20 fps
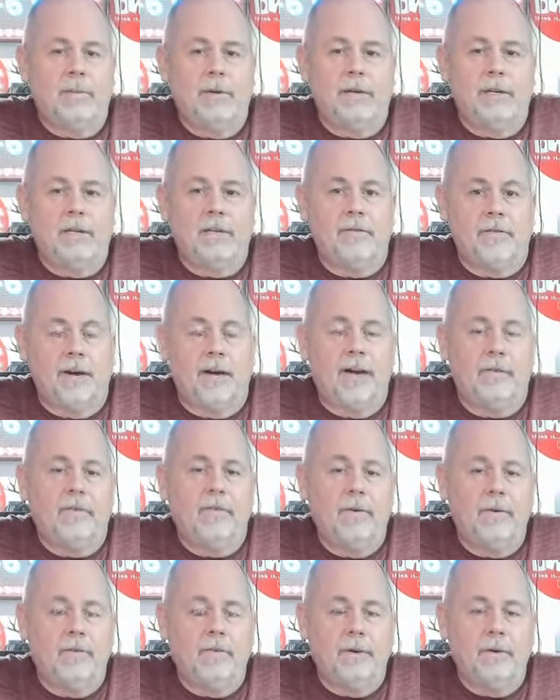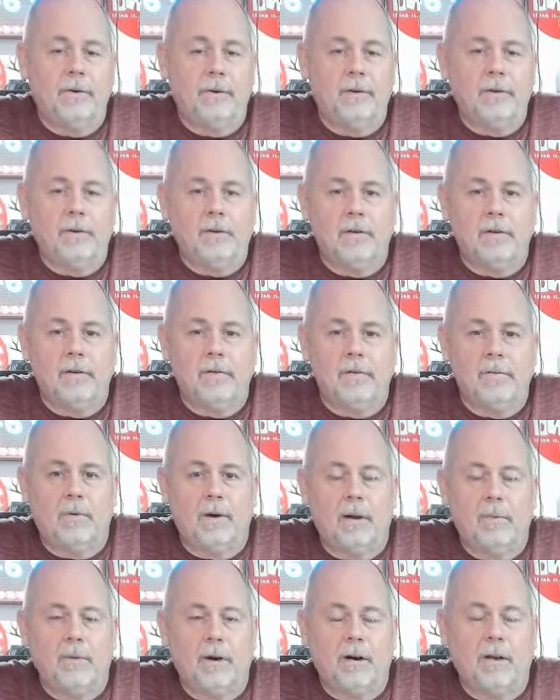because if I have no viewers, then
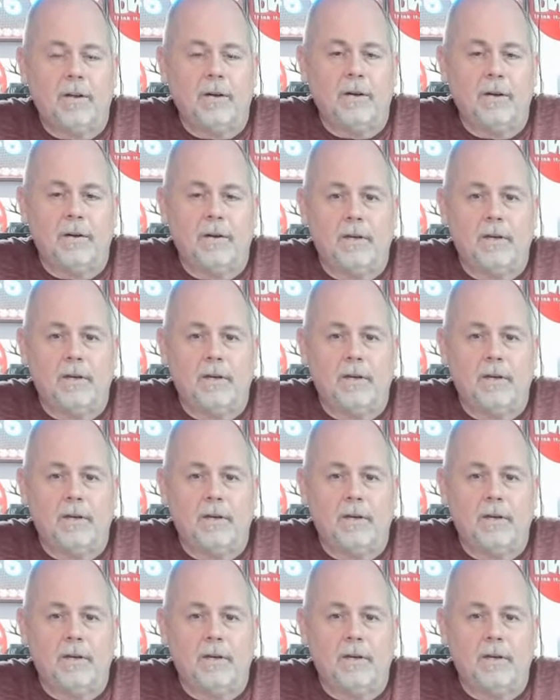why bother?